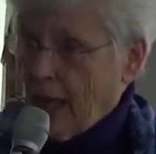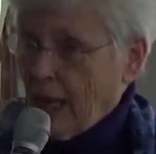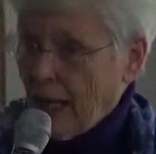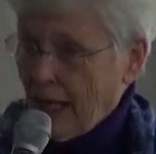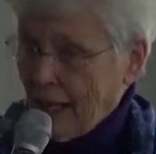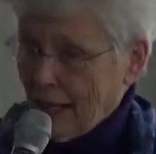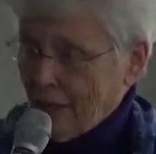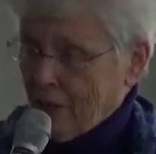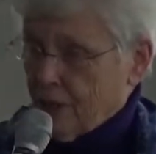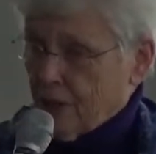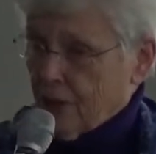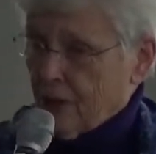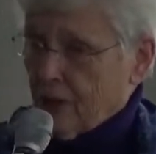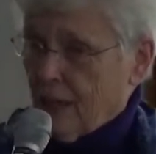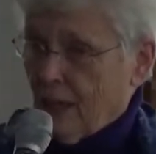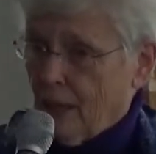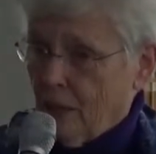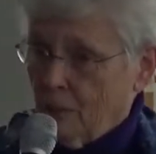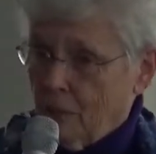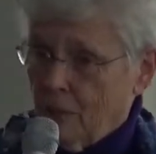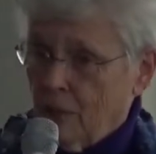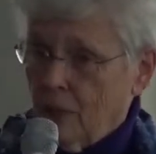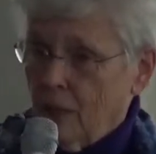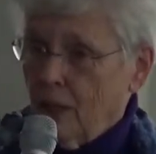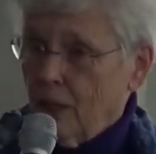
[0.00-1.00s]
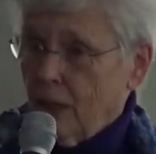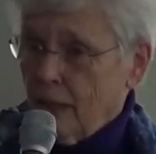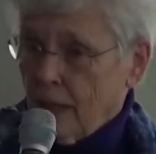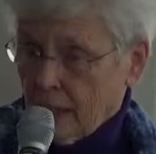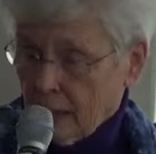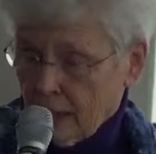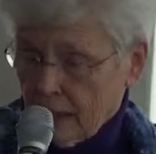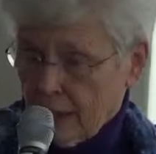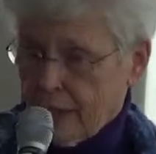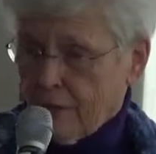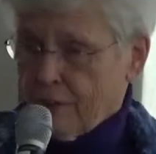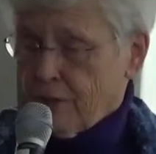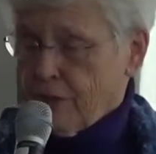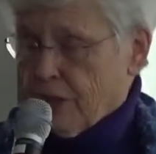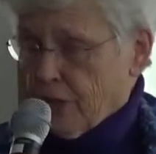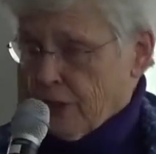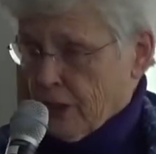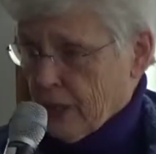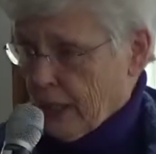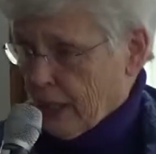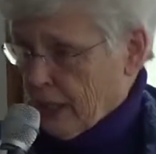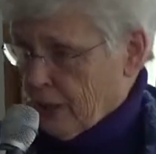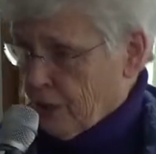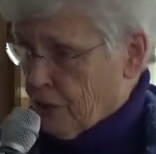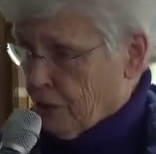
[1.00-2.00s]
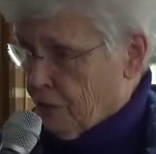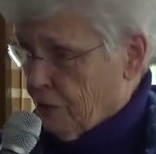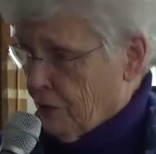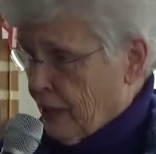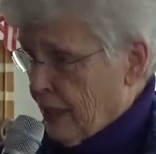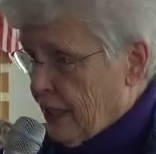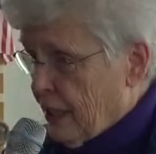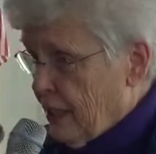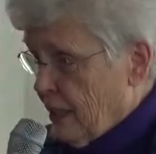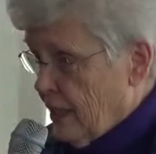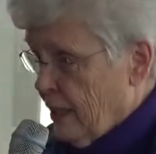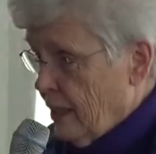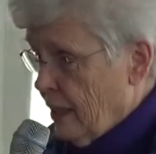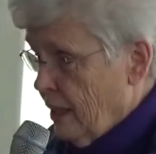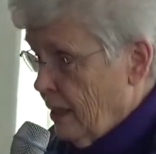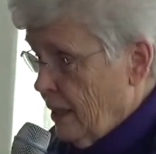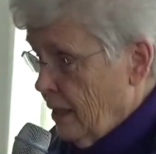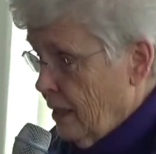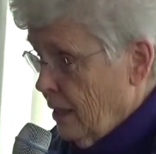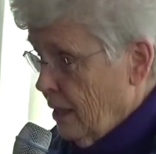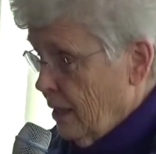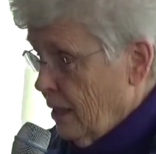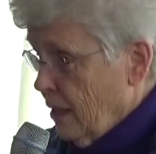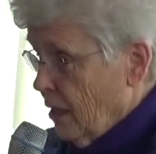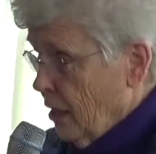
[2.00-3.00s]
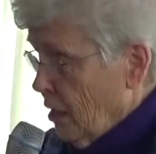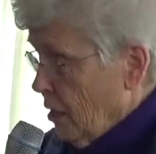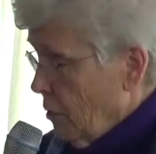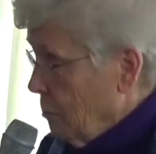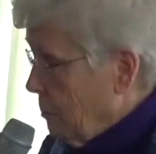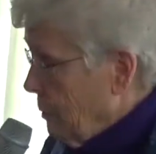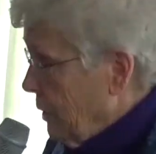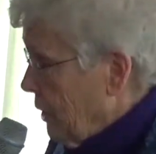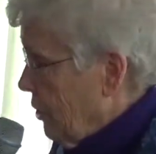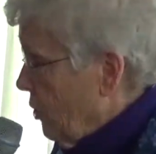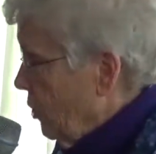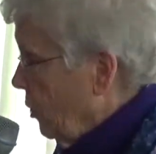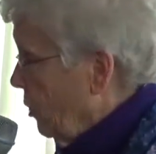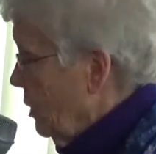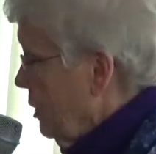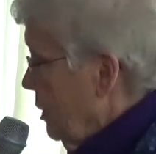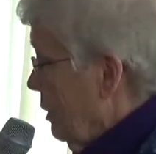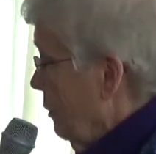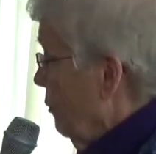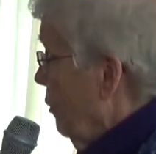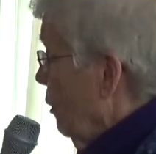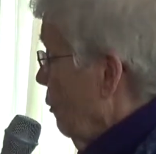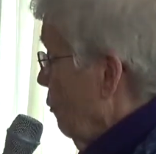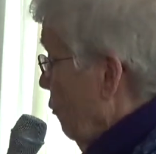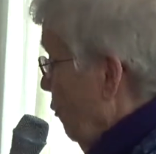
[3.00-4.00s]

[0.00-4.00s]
had to leave their country because of the